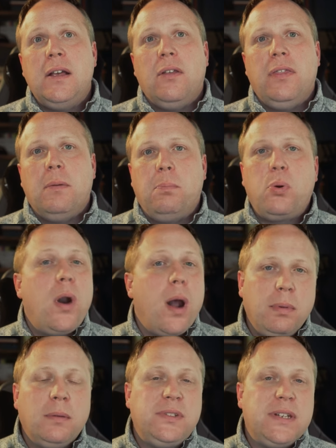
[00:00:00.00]
the
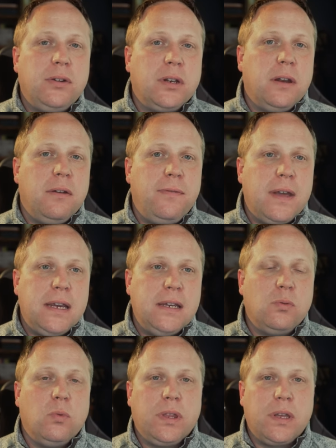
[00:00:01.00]
problems that you're going to
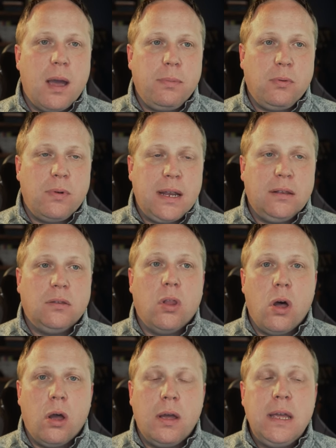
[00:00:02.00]
face with copyright
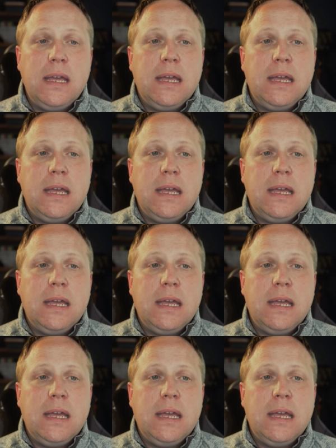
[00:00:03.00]
law